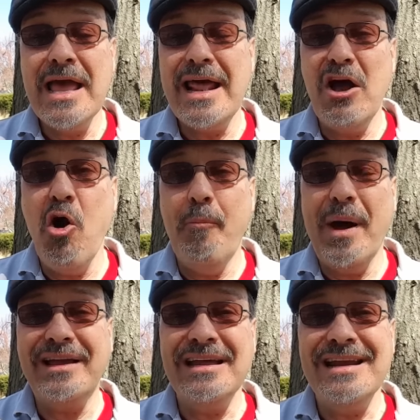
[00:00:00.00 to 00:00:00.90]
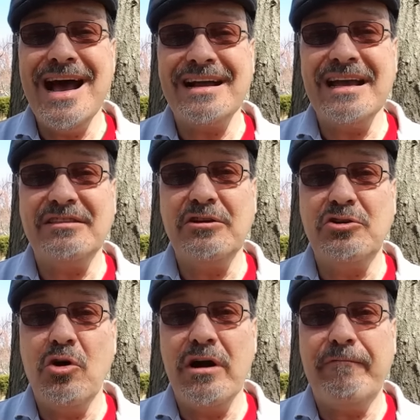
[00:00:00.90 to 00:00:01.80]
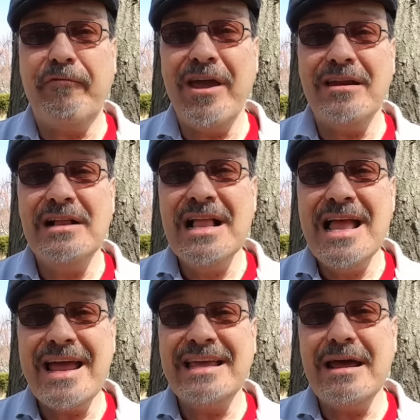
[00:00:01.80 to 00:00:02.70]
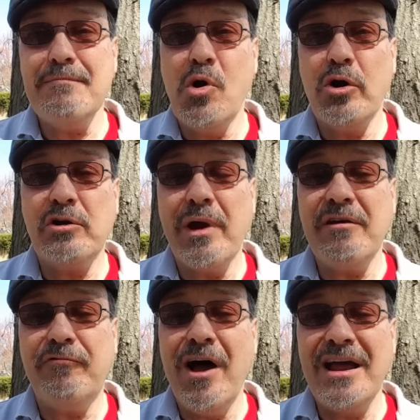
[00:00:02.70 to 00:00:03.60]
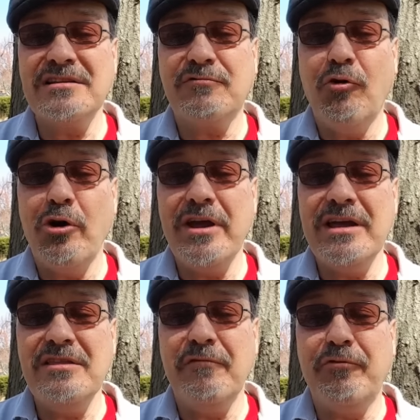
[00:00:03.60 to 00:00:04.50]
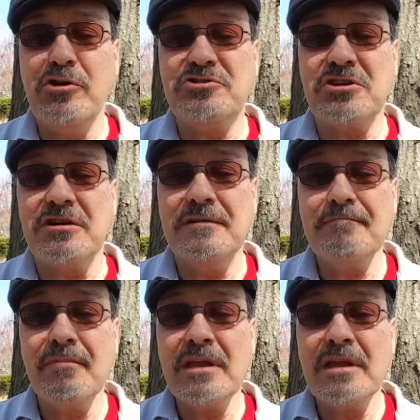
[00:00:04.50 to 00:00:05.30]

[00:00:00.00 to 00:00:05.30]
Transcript: And I hope I can knock at the door of fate and get more great finds for you in the future.